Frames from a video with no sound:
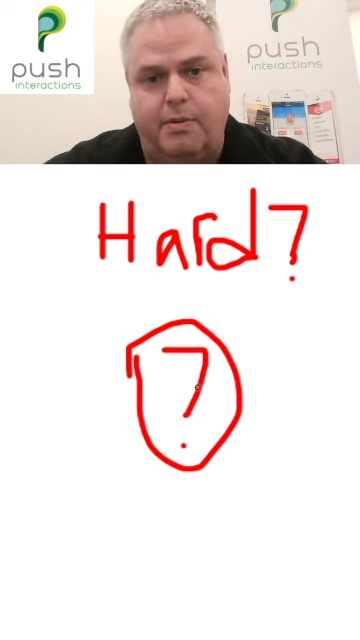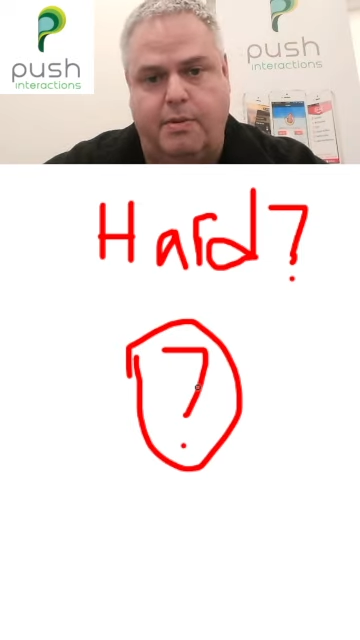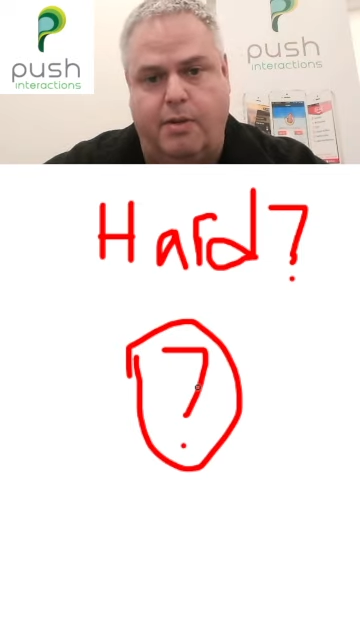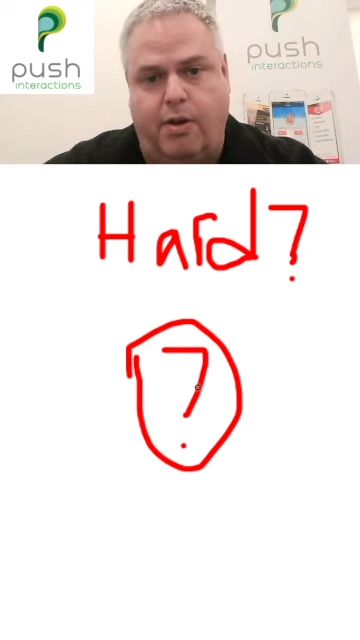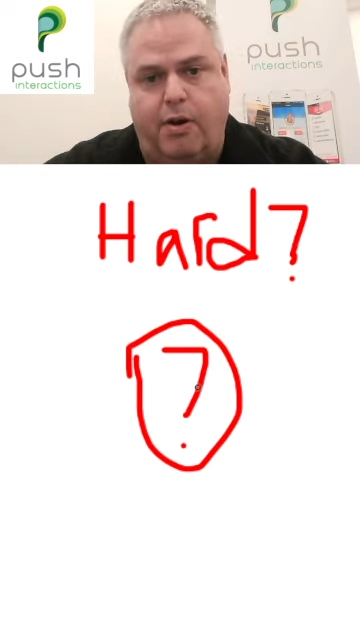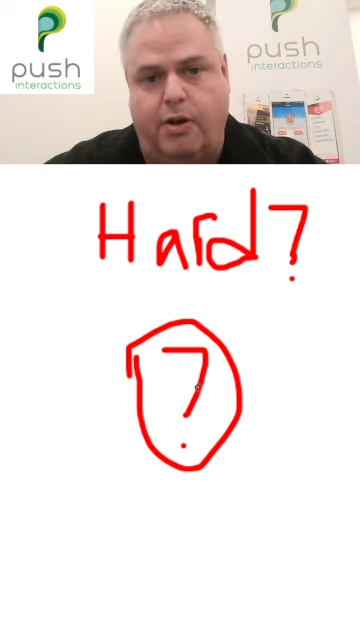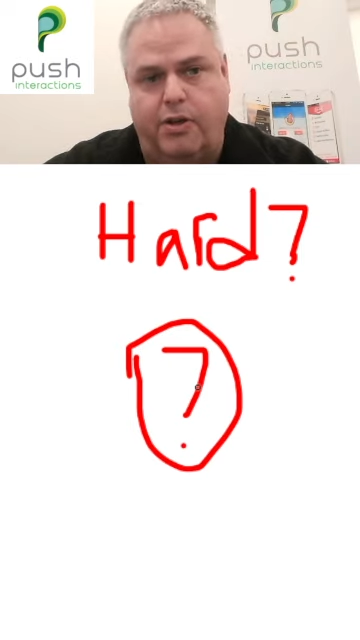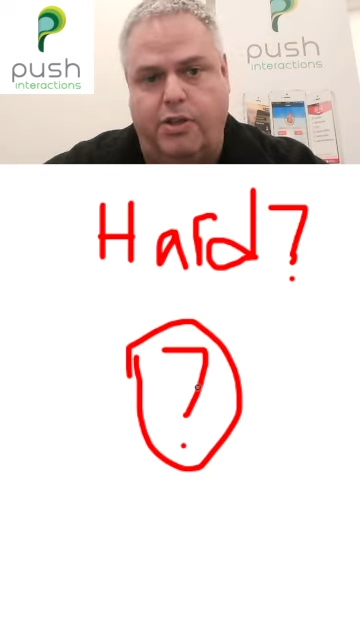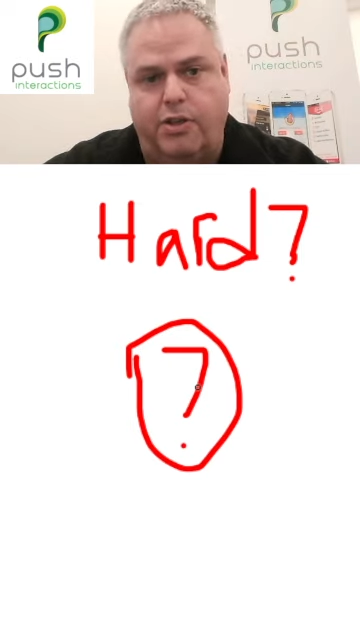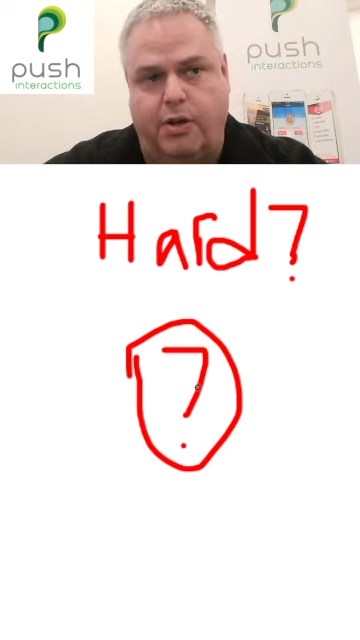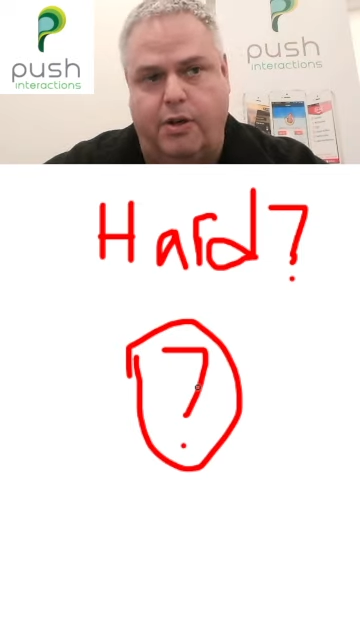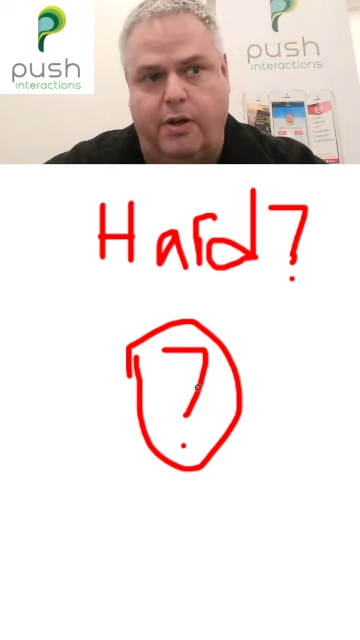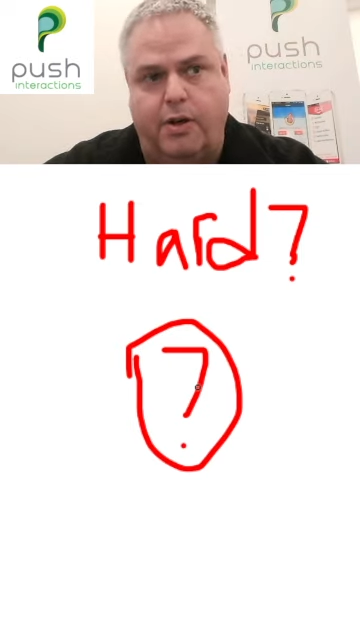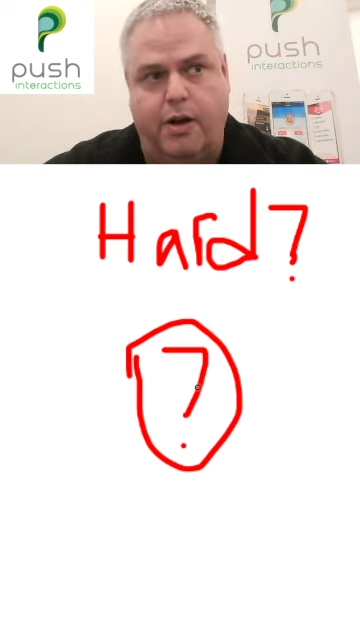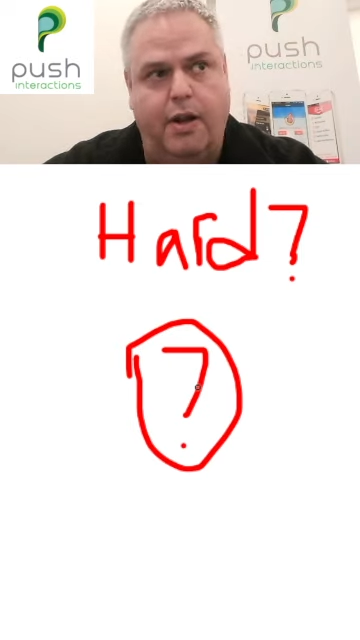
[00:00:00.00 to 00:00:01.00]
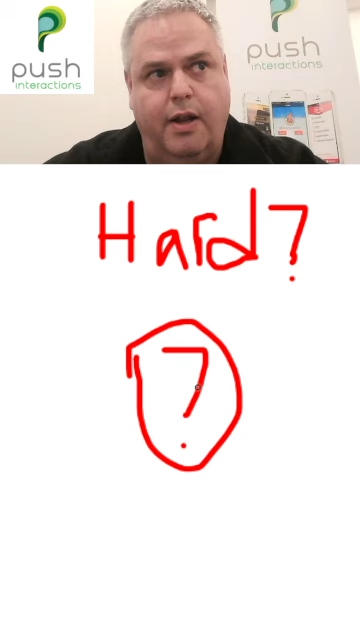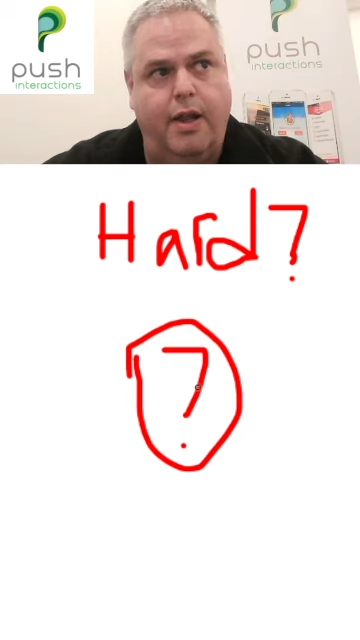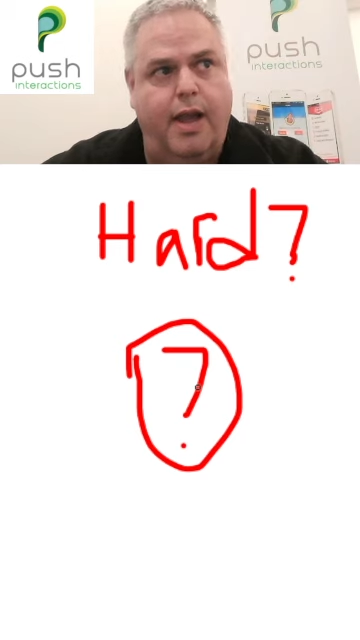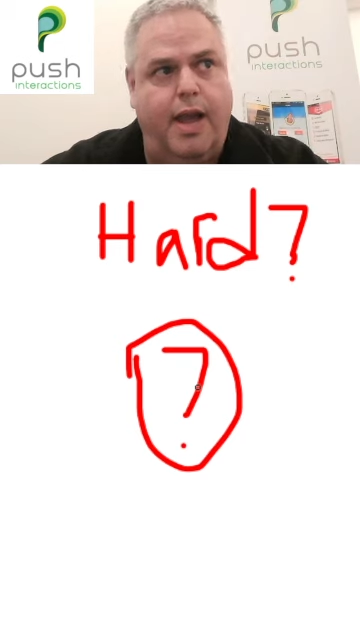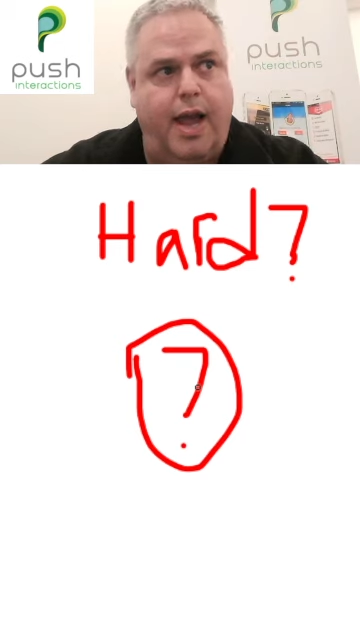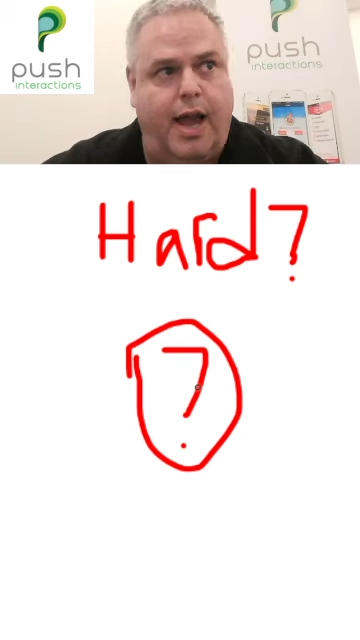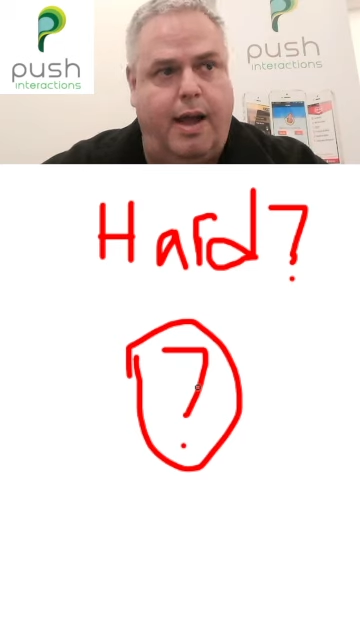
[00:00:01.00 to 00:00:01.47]
larger
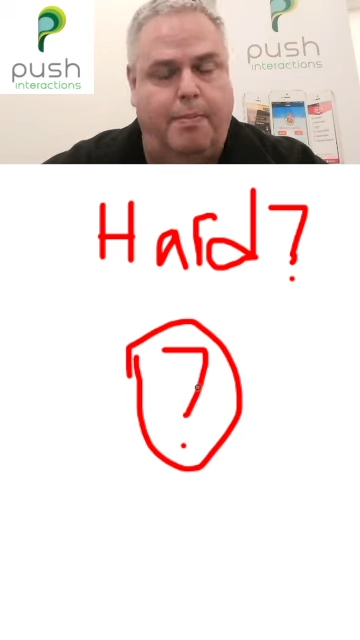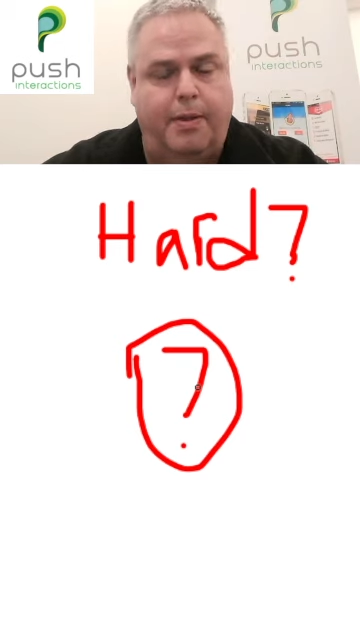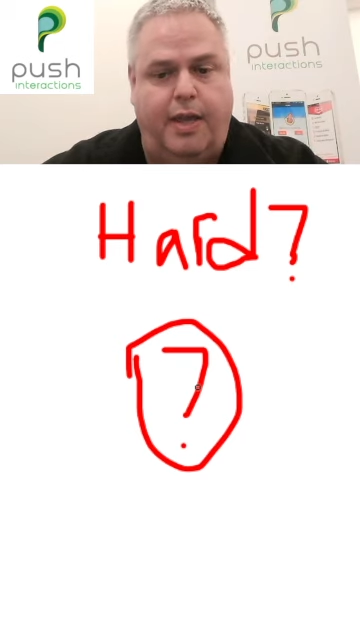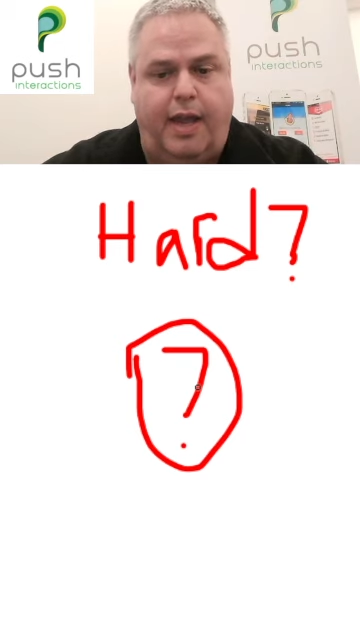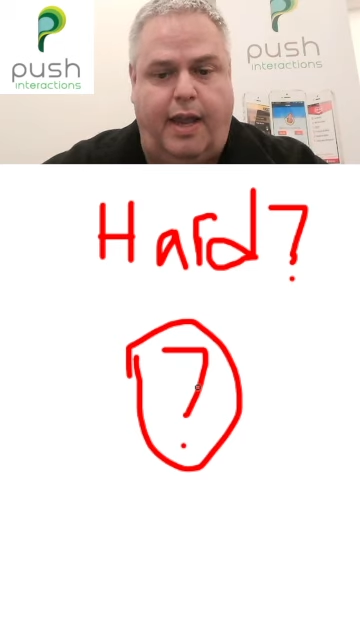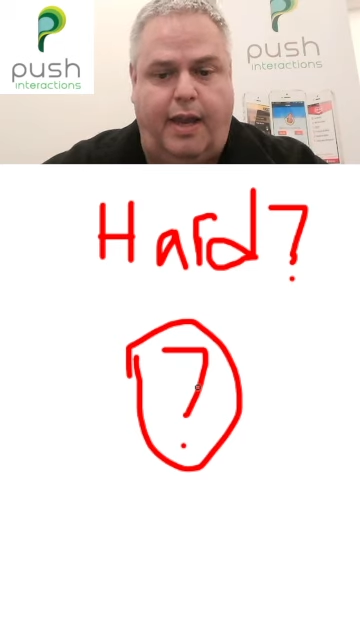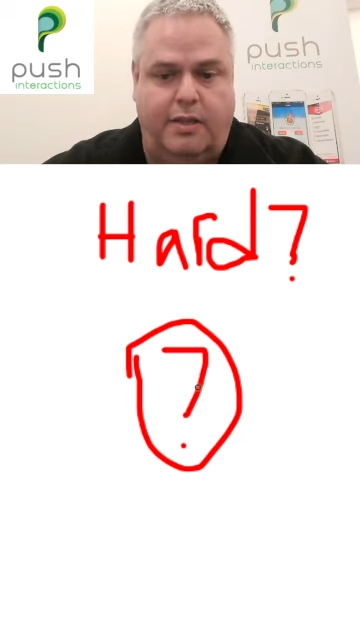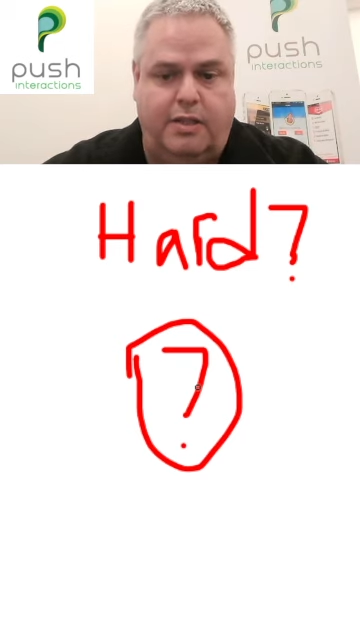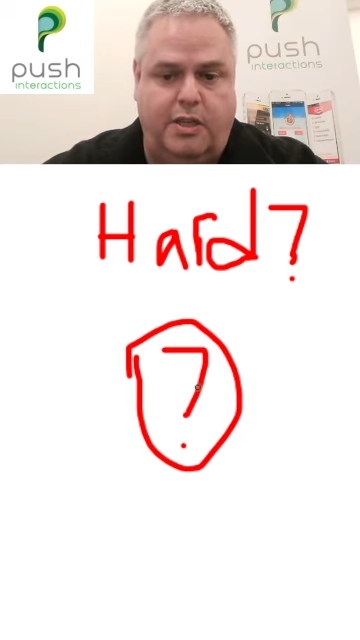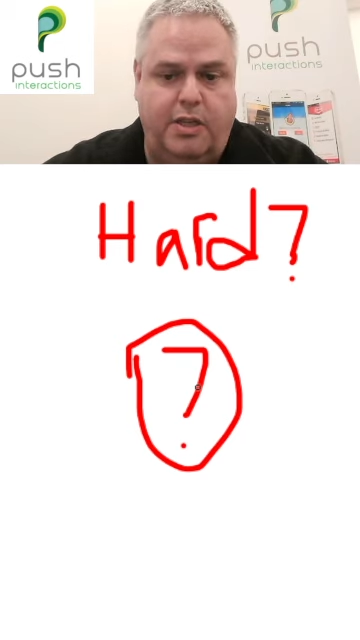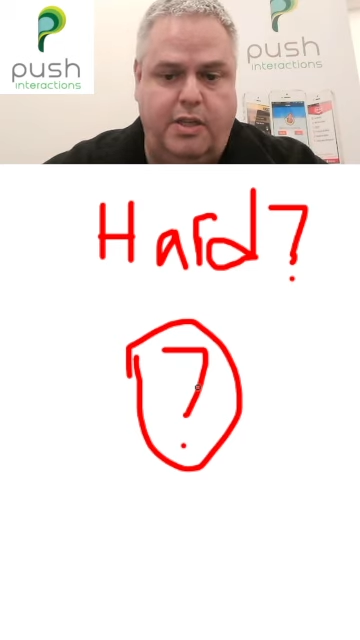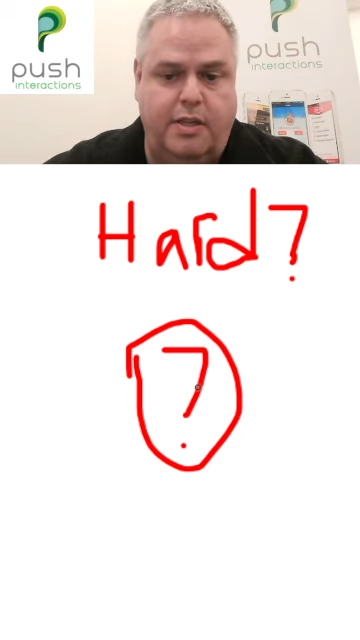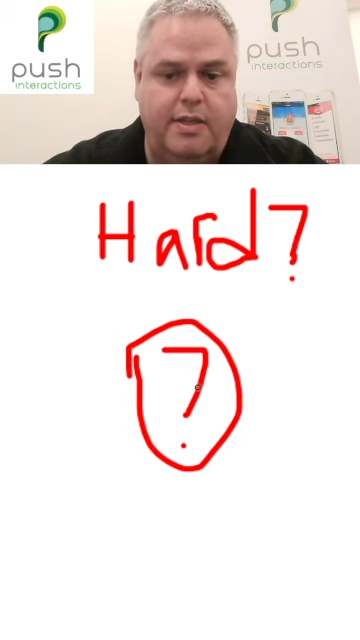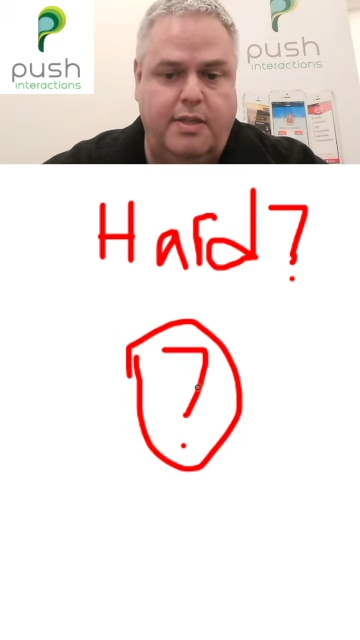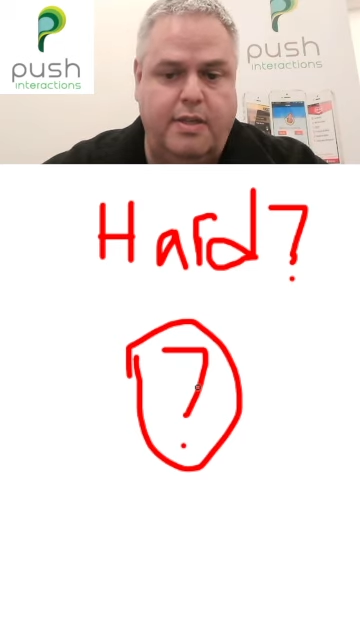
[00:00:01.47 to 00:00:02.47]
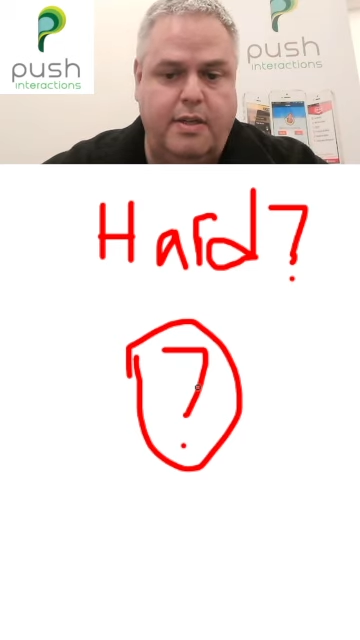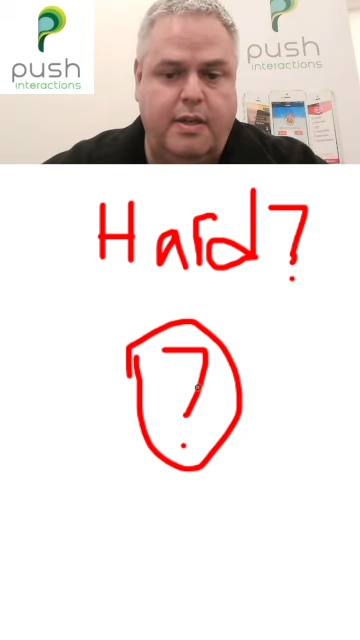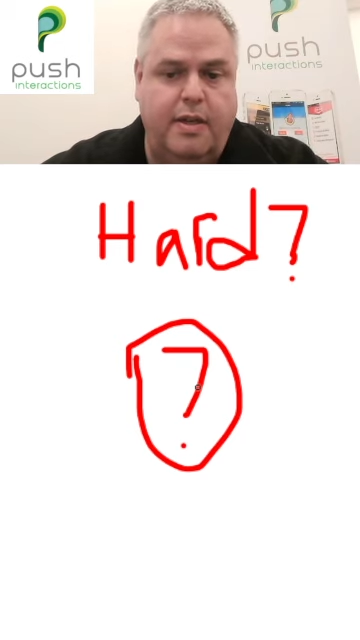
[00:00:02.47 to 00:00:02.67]
applications.